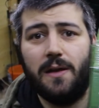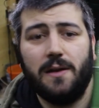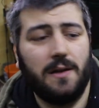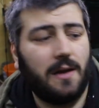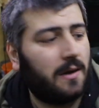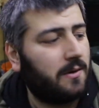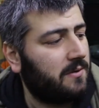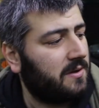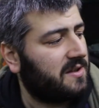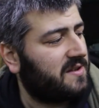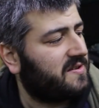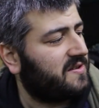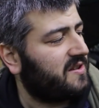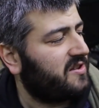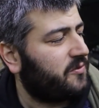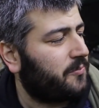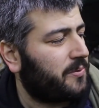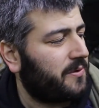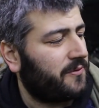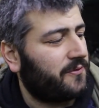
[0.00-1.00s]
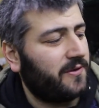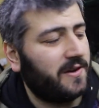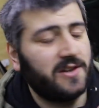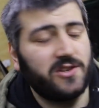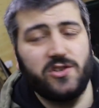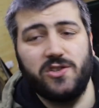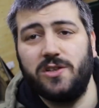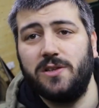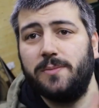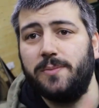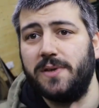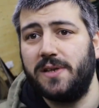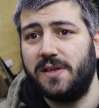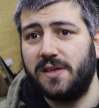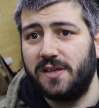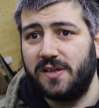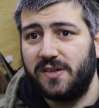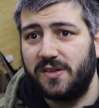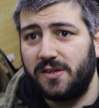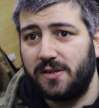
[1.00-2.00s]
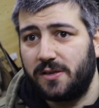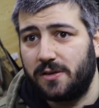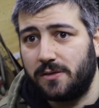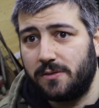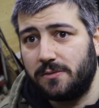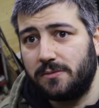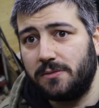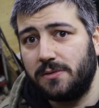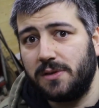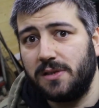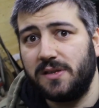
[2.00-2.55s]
Now, it says professional because, you know,